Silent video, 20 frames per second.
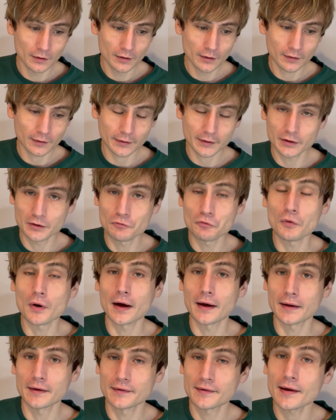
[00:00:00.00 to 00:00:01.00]
like a
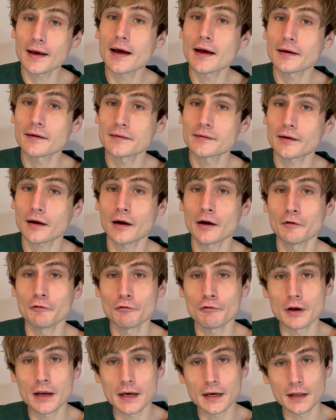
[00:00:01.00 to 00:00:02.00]
divine text. I
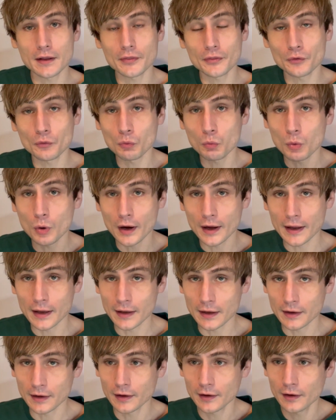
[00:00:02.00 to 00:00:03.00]
read it the
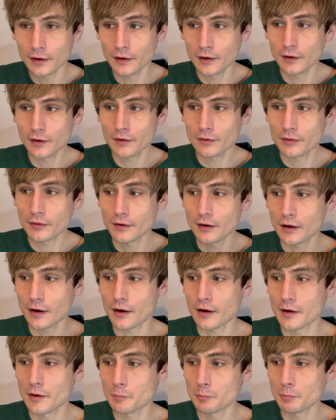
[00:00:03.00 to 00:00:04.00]
way that
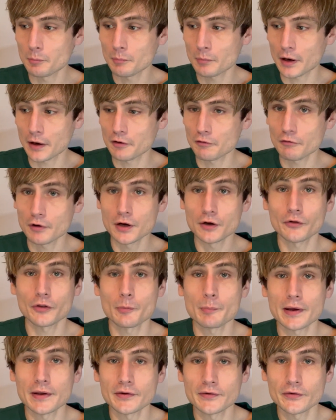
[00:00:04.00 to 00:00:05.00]
I might read other
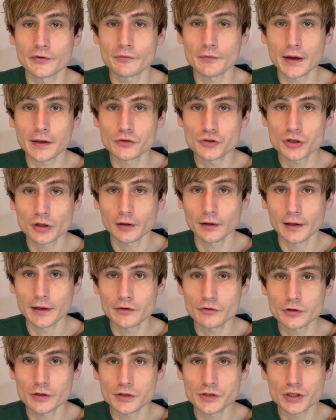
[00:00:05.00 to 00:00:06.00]
pieces of ancient
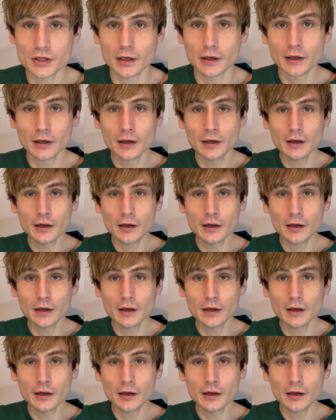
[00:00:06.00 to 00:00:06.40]
literature.